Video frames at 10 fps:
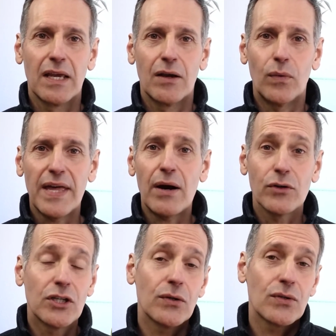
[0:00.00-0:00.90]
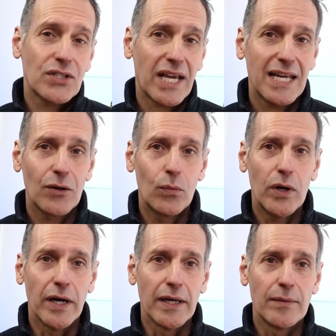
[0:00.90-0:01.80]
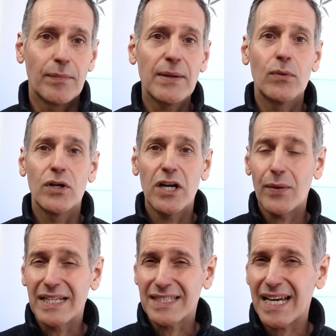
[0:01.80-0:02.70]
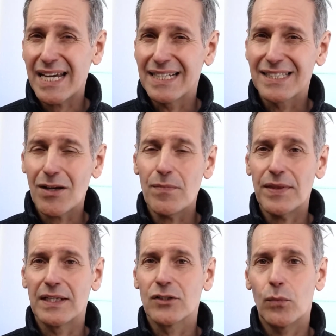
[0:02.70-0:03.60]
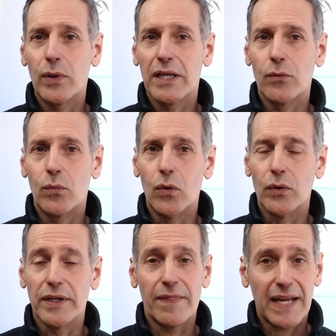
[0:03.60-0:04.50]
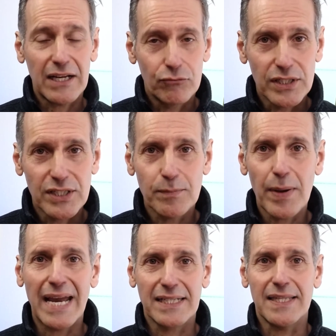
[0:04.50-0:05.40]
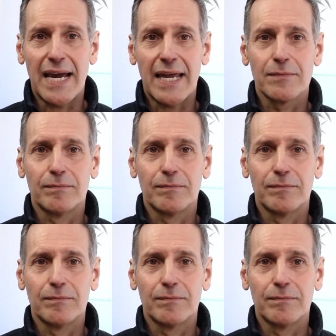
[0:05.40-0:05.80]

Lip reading: Without you saying a word, people know it takes something to win an award, and they respect that.